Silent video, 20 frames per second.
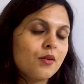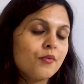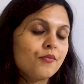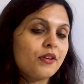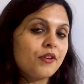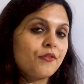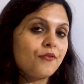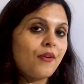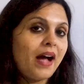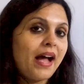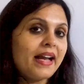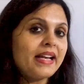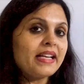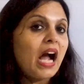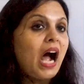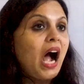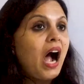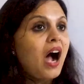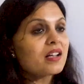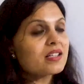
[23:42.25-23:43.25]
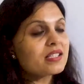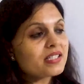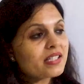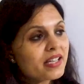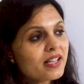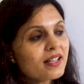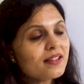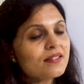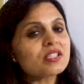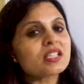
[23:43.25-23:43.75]
We find
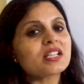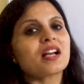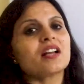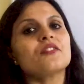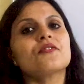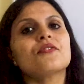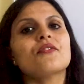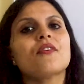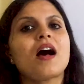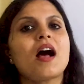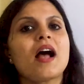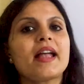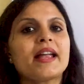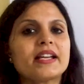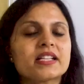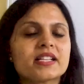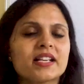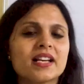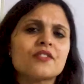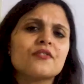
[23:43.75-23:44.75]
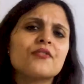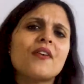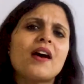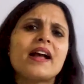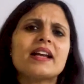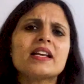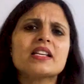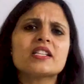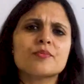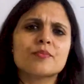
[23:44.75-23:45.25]
ourselves confined.
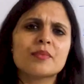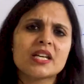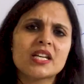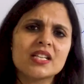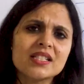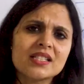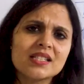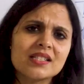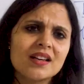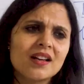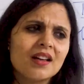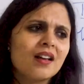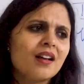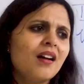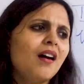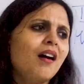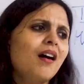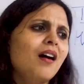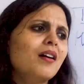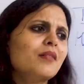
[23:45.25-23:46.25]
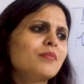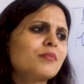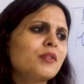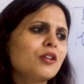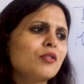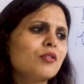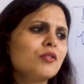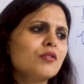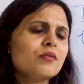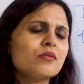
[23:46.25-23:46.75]
Confined means,
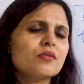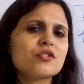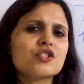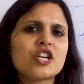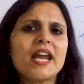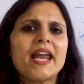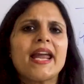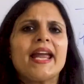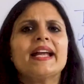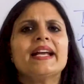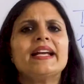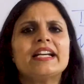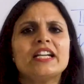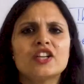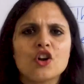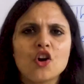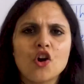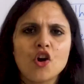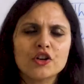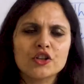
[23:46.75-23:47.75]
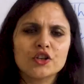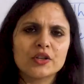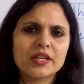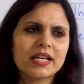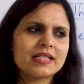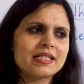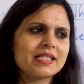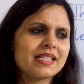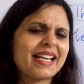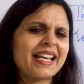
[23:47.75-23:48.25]
chained, or you
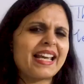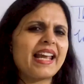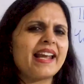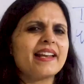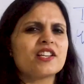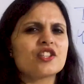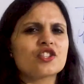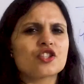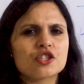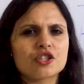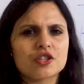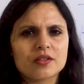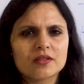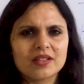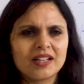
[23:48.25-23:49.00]
can say caged.